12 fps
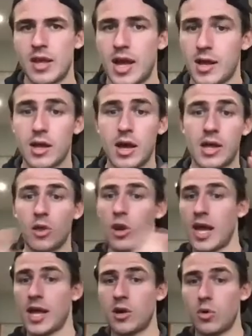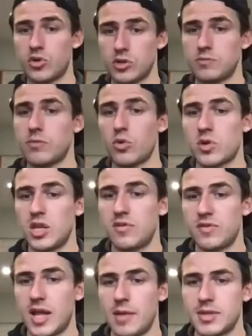And online coaching is mostly
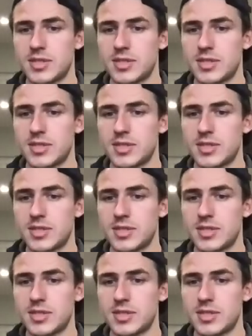for them.